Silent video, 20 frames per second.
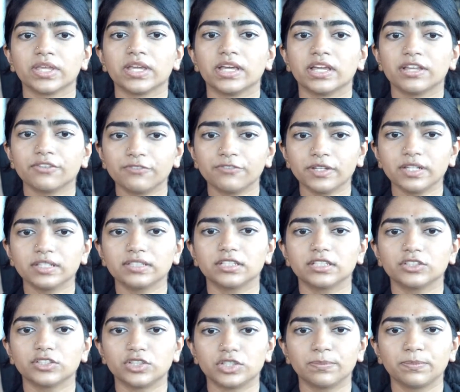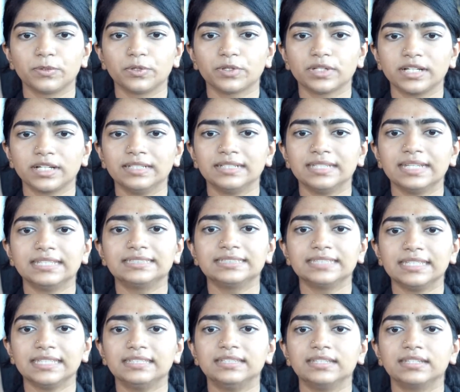If a research report contains
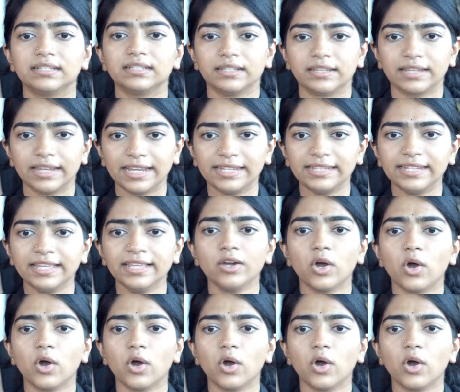either a rating